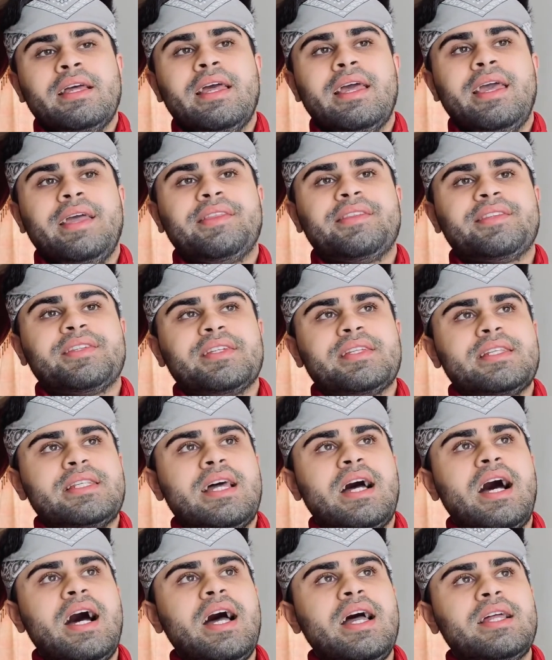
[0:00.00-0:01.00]
It's
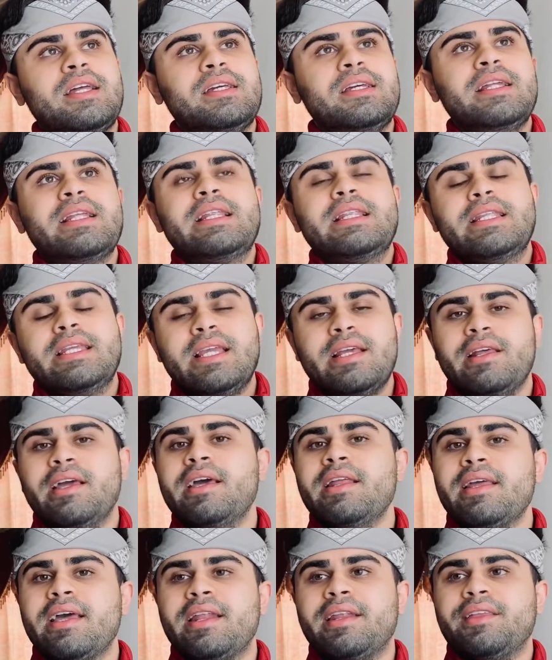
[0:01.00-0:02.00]
not
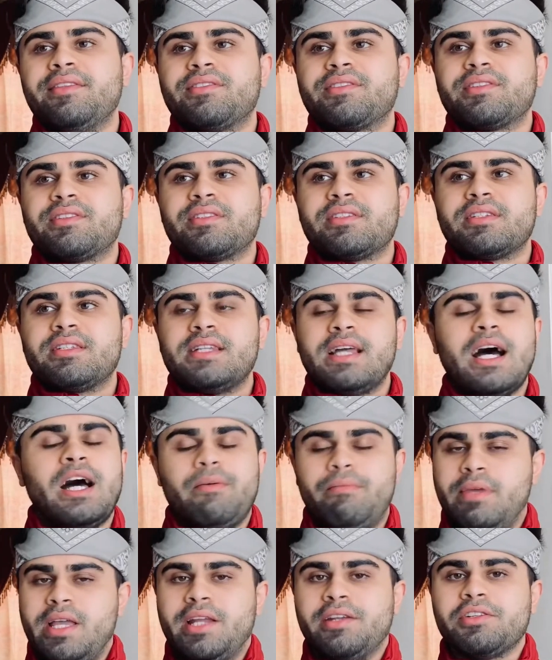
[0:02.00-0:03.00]
needed and it's
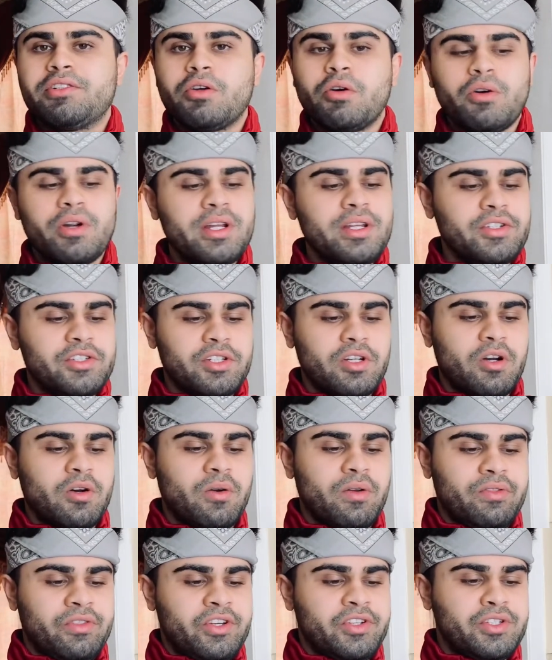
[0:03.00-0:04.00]
not mandatory.
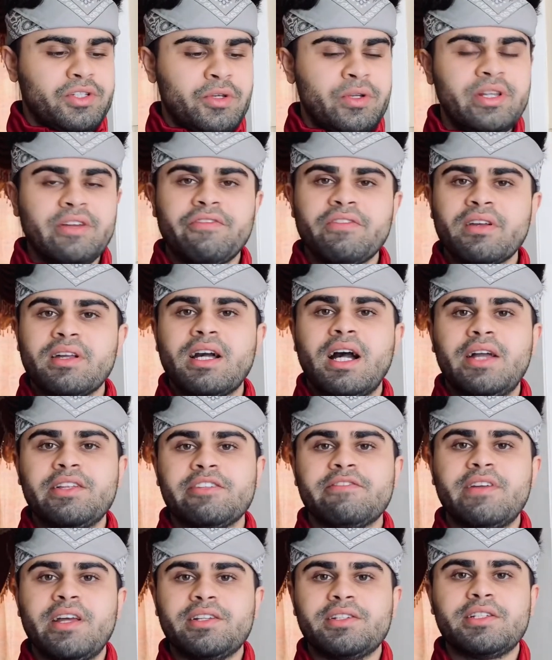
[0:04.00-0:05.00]
So there's two different kinds
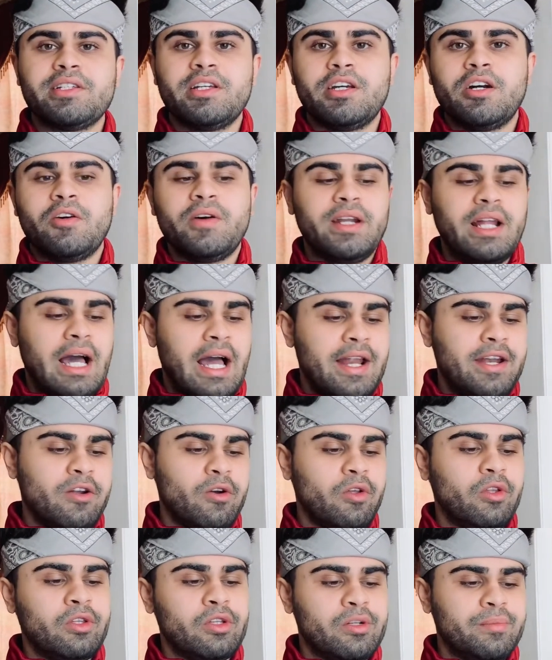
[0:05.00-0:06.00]
of SEO and I know
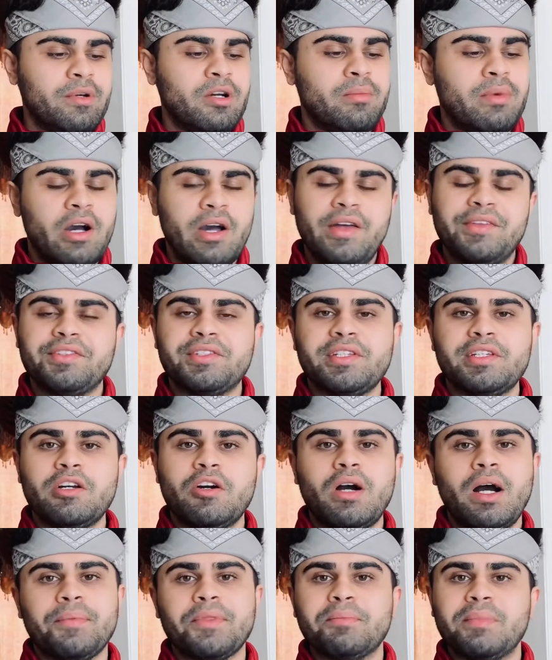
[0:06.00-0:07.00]
a little bit about SEO
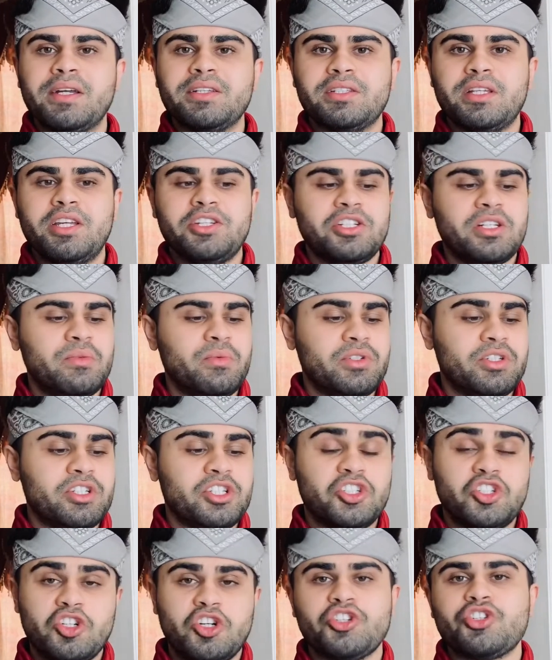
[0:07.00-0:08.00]
optimization, which
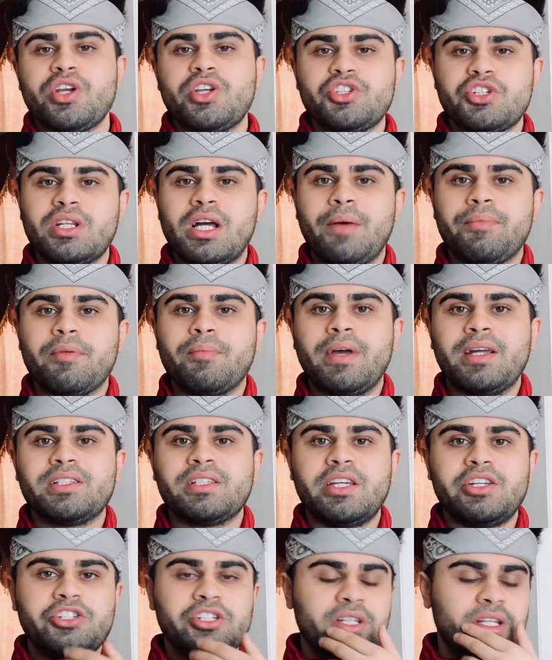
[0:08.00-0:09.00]
is search engine
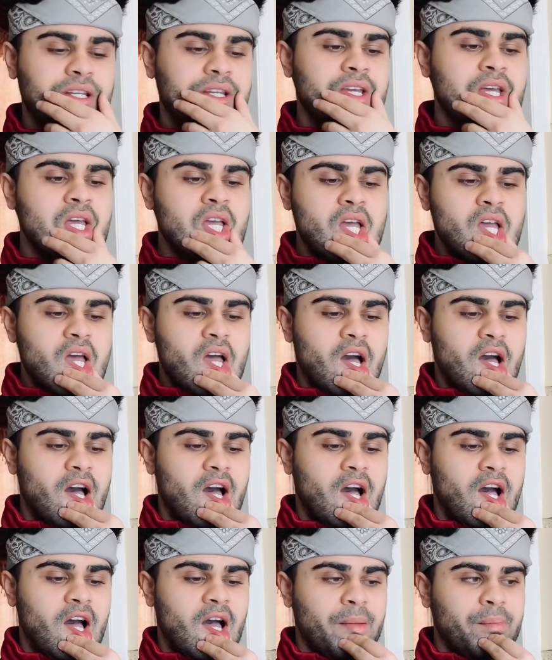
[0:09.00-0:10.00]
optimization,
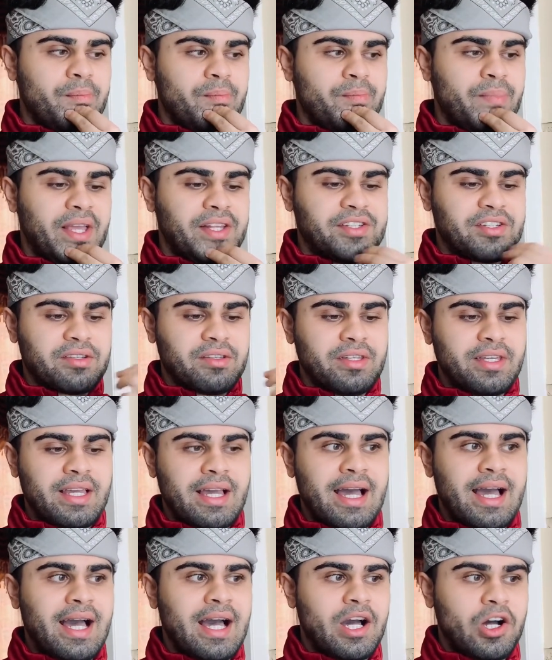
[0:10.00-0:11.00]
uh, basically
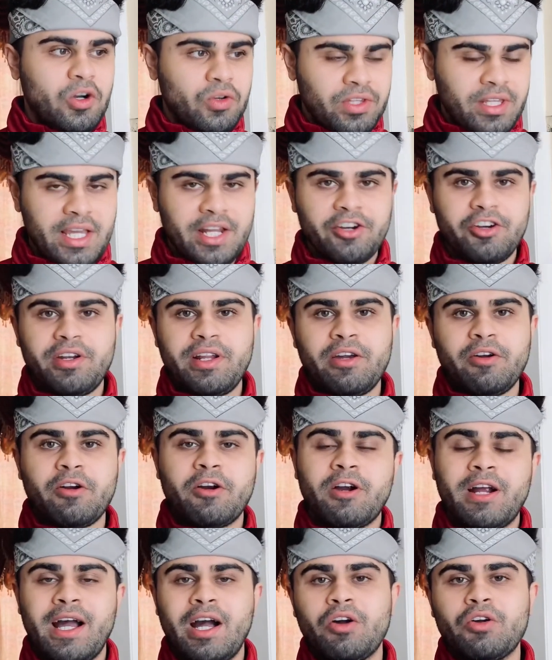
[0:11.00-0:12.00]
how the internet
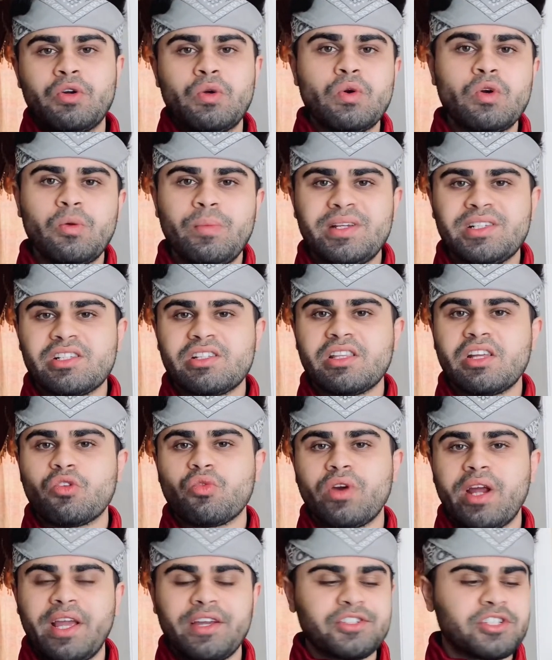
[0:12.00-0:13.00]
or how Google basically
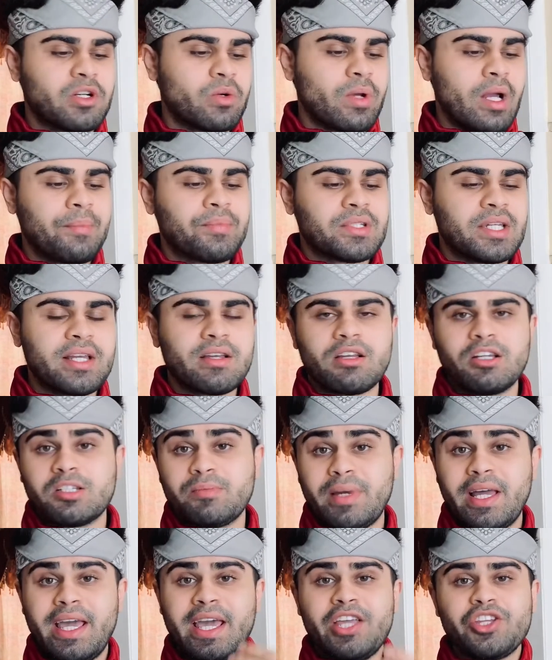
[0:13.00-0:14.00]
ranks your website because
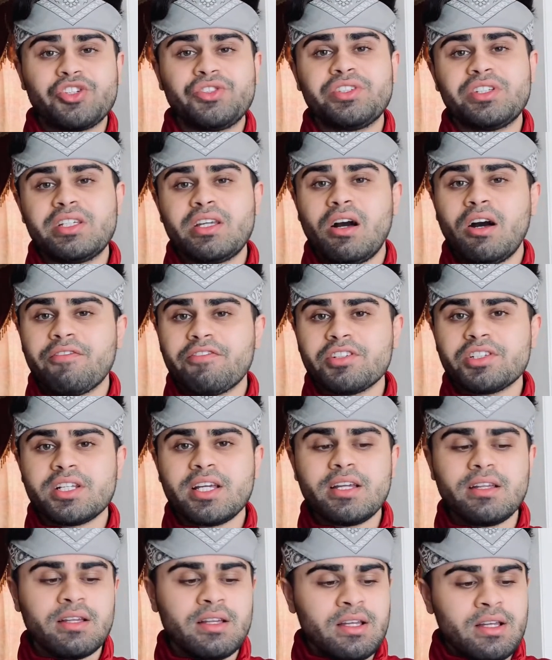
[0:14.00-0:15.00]
my agency offers
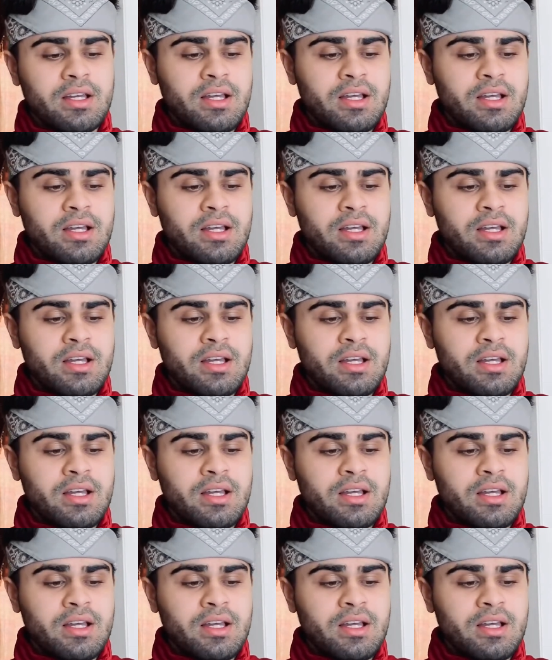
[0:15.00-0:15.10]
it.